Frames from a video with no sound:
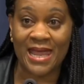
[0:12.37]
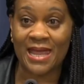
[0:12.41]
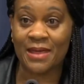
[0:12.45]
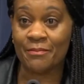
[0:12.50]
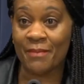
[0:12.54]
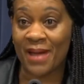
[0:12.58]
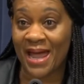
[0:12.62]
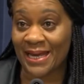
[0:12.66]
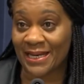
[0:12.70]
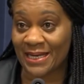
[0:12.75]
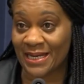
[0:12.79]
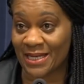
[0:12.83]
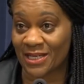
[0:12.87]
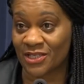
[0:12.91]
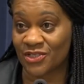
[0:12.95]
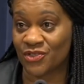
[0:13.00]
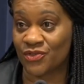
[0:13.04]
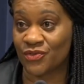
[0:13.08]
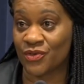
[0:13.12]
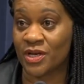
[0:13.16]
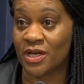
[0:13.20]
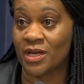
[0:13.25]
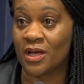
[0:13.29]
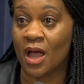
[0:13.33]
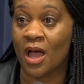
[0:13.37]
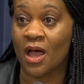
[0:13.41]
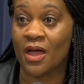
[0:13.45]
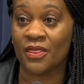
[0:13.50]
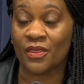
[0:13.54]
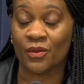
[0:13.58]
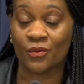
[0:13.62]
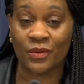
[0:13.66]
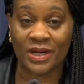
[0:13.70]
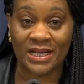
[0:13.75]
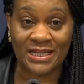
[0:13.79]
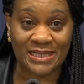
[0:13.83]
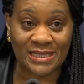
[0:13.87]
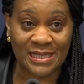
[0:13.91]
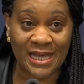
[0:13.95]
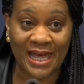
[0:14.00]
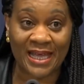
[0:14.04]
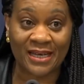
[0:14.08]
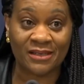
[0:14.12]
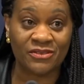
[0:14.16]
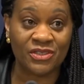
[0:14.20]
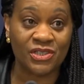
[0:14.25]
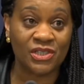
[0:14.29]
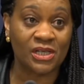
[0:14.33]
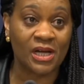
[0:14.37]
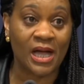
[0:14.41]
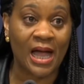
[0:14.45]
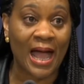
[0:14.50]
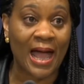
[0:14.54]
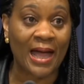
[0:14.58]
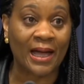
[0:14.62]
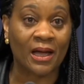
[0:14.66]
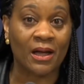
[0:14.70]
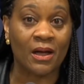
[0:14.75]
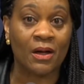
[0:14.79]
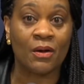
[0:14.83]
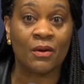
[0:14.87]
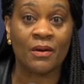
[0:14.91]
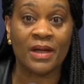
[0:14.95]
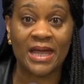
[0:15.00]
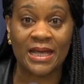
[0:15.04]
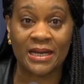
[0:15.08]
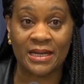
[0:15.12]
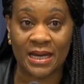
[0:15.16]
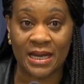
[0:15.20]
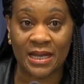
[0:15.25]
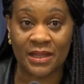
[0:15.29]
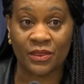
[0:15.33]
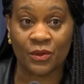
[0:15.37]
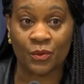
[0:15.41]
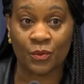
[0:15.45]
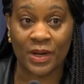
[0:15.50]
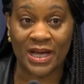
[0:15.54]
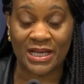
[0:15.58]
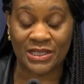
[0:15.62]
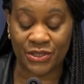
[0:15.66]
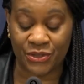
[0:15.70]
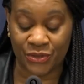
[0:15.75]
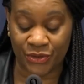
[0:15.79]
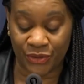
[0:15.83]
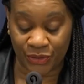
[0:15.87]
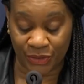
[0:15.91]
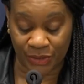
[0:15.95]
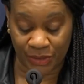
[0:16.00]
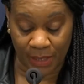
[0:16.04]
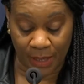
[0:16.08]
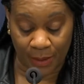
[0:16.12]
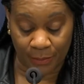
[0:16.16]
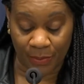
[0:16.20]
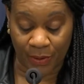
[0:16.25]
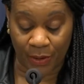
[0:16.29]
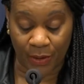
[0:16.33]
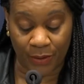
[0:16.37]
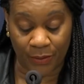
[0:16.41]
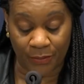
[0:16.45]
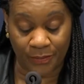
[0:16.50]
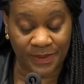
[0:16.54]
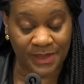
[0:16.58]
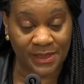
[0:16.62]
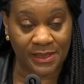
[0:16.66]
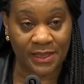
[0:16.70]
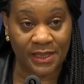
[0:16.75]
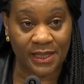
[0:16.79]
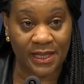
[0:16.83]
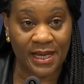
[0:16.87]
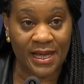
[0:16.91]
in my district on the west side of Chicago and in the western suburbs.